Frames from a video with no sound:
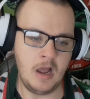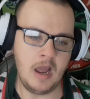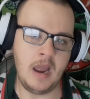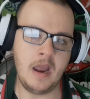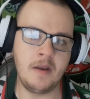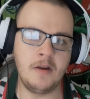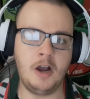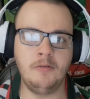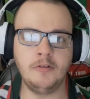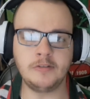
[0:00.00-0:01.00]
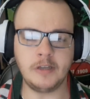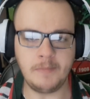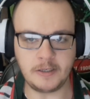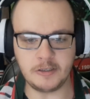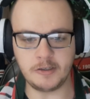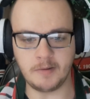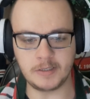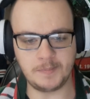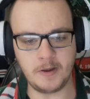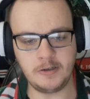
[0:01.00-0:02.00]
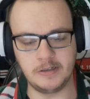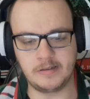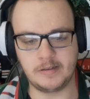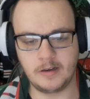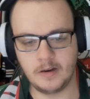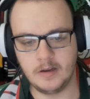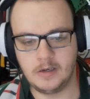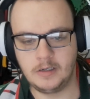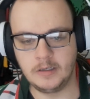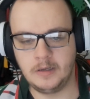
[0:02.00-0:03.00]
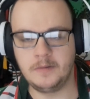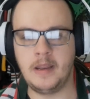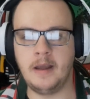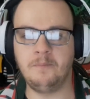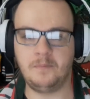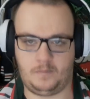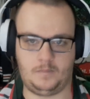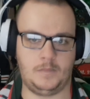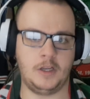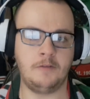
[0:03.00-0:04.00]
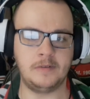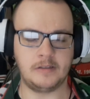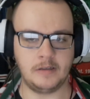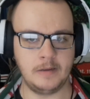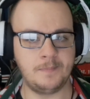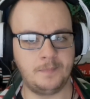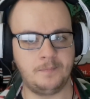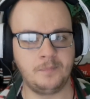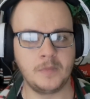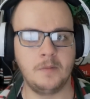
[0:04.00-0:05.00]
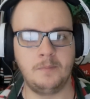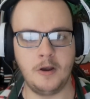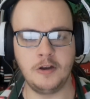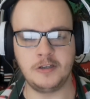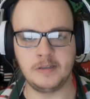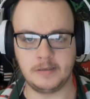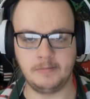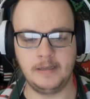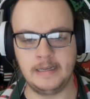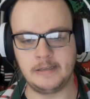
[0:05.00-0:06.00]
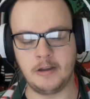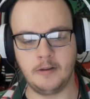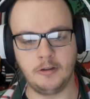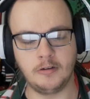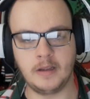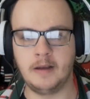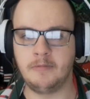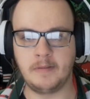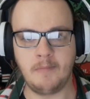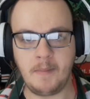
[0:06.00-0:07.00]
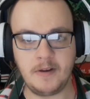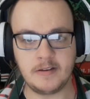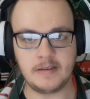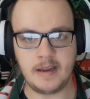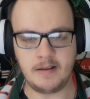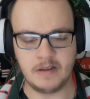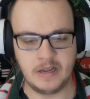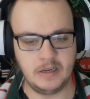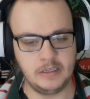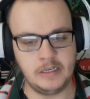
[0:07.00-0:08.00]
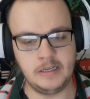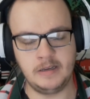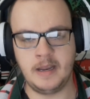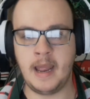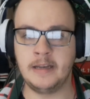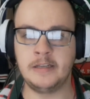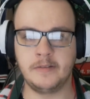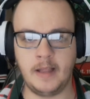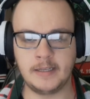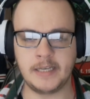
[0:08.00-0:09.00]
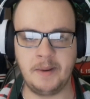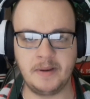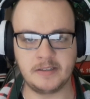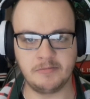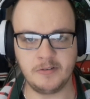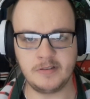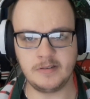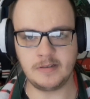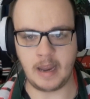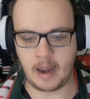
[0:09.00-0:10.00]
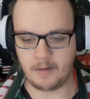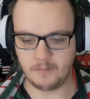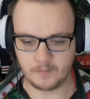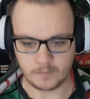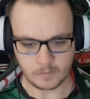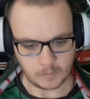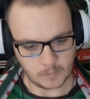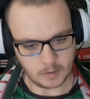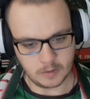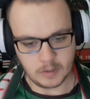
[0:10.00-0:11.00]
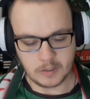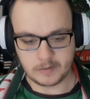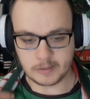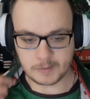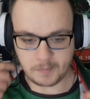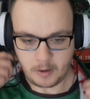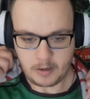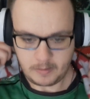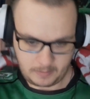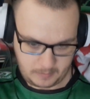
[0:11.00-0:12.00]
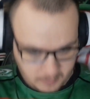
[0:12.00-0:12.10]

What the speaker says: And I will also mention Thomas Burgess. Now, obviously, Burgess is no longer with the Rabbitohs now. He had his last game against the Roosters, and despite